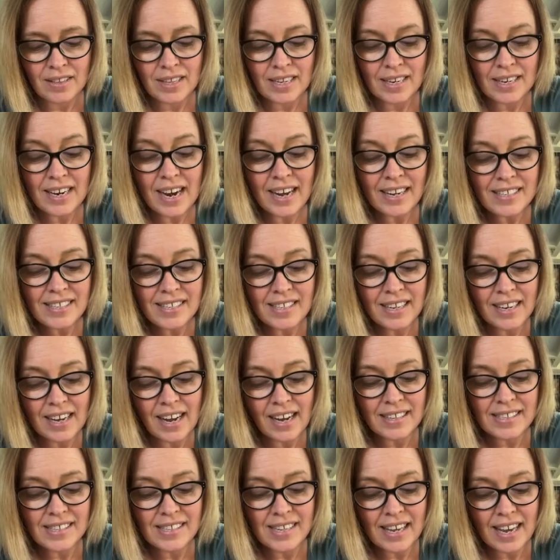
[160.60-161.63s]
The next
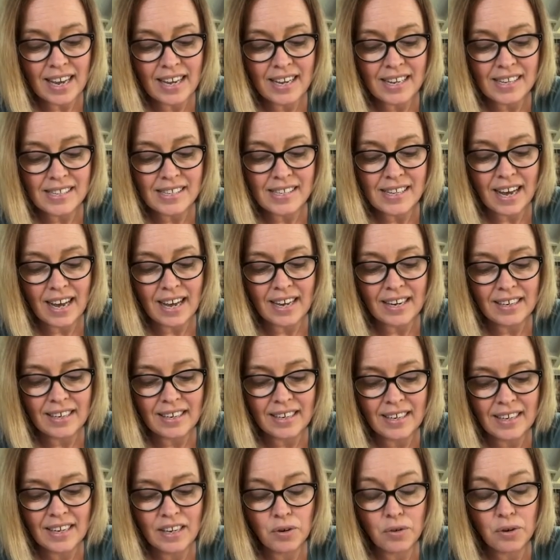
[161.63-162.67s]
thing I'd say is that
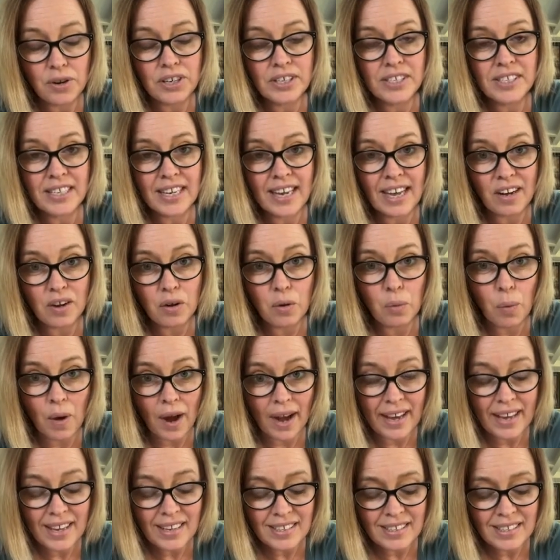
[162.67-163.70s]
in order to get
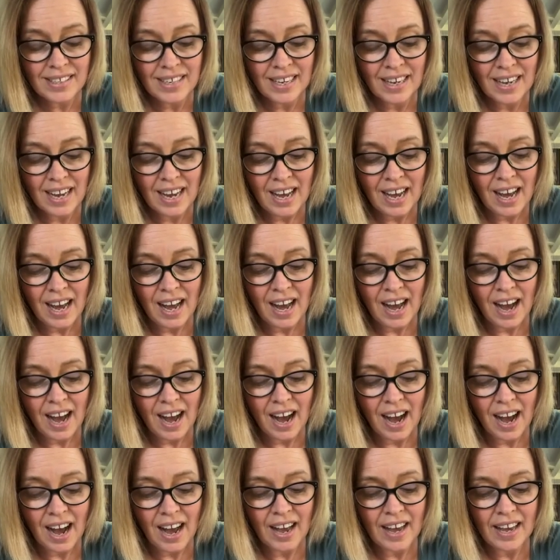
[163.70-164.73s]
quiet,
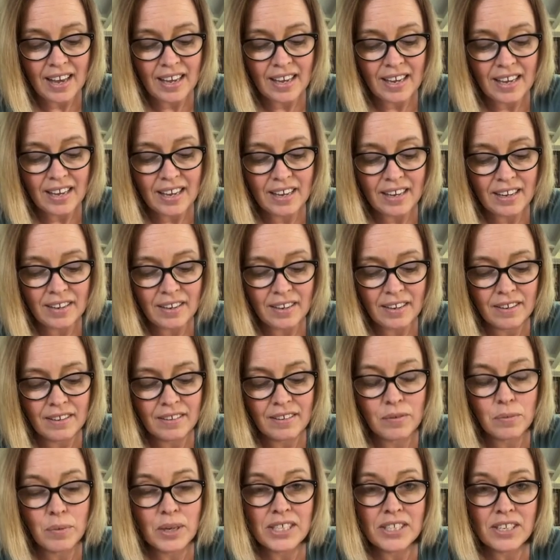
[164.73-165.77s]
I
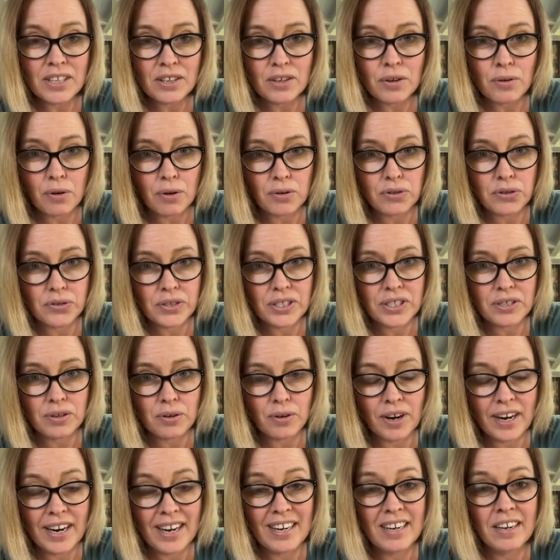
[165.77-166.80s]
went to the grocery
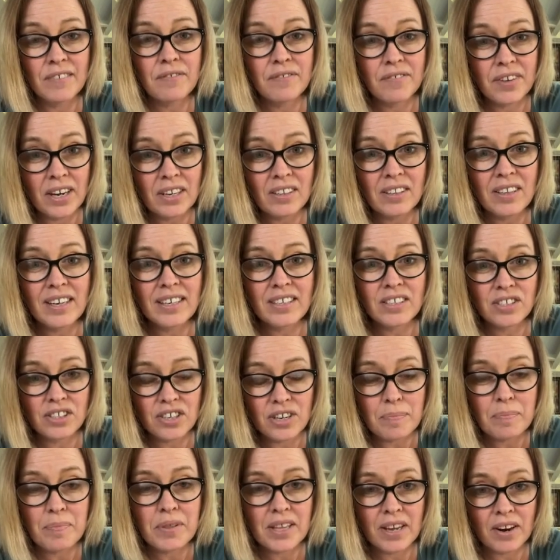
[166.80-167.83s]
store, and it felt like
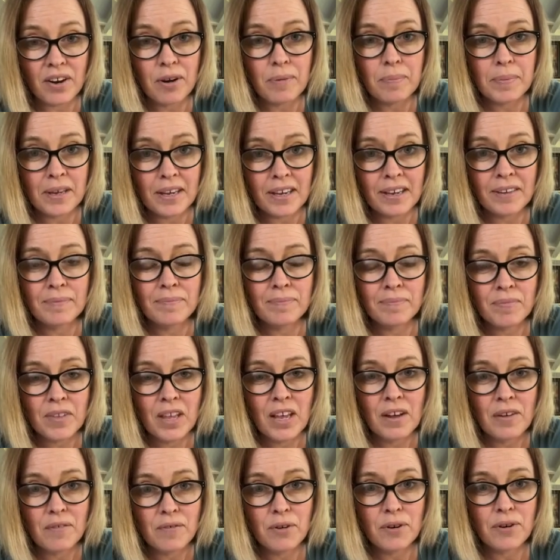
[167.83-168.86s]
cheap therapy.
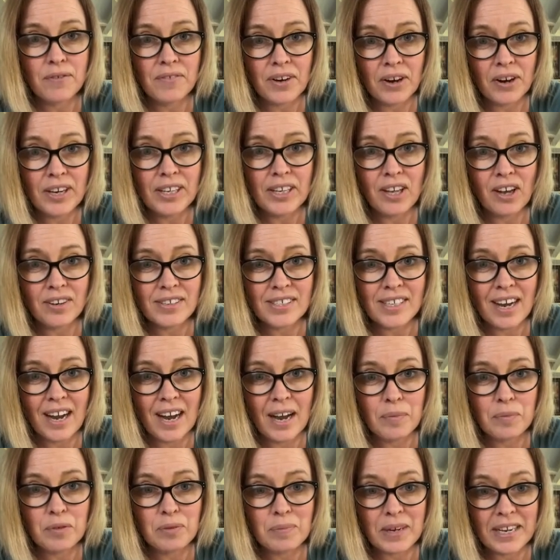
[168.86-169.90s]
For a very long
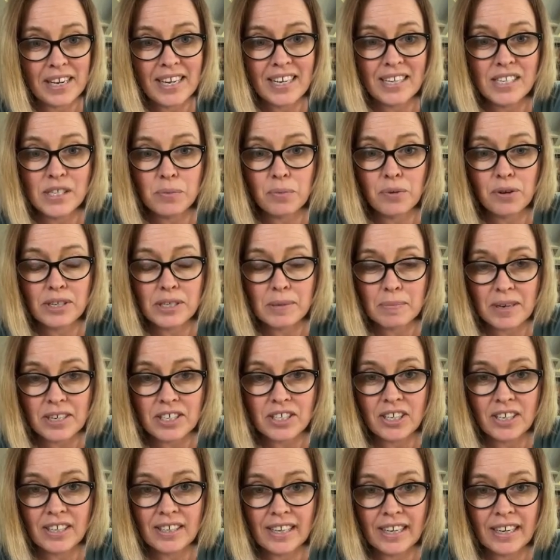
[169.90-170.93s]
time, when my kids were
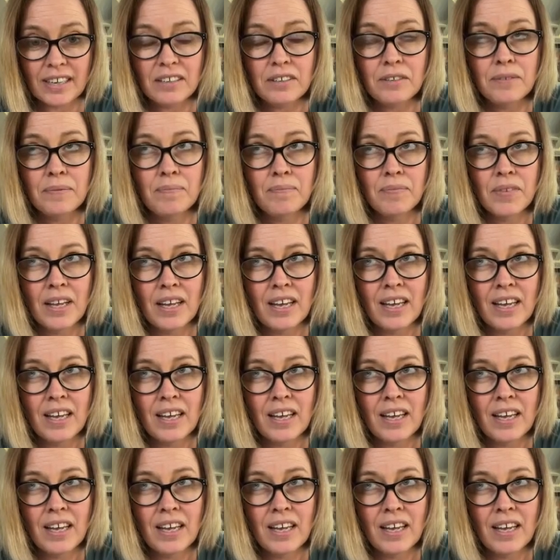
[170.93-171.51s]
especially little,